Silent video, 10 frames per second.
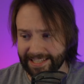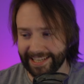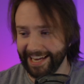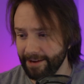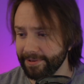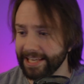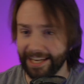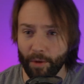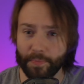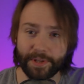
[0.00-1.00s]
it can't really
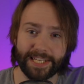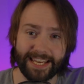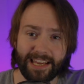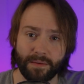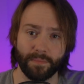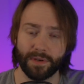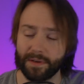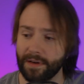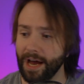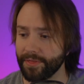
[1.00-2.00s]
help the team
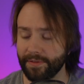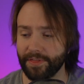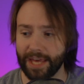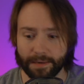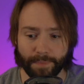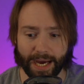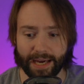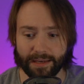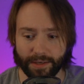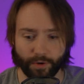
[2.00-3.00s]
other than
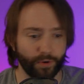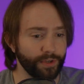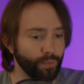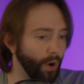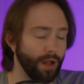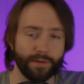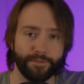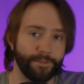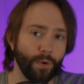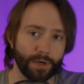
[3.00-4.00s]
by Wall of
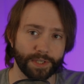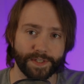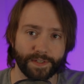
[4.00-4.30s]
Force,